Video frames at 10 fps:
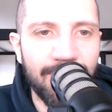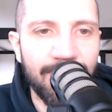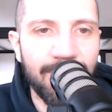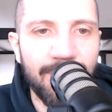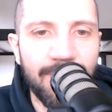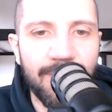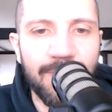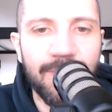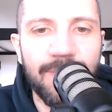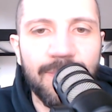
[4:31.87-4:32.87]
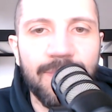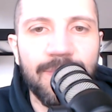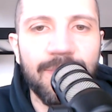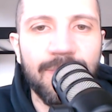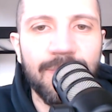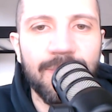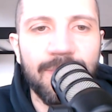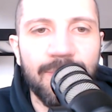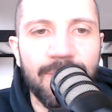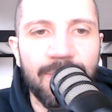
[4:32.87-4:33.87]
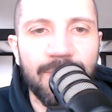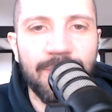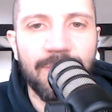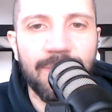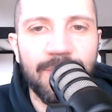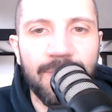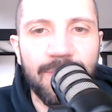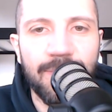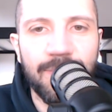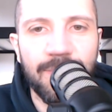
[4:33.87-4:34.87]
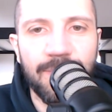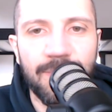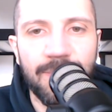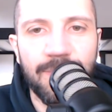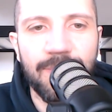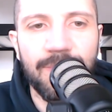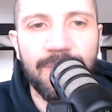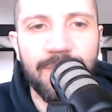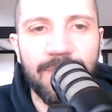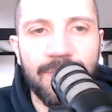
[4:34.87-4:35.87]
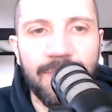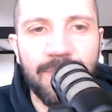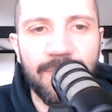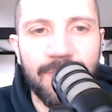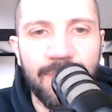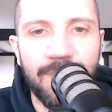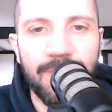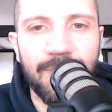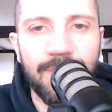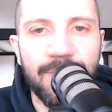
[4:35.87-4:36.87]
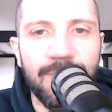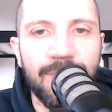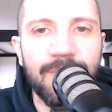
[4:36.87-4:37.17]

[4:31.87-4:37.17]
[no speech]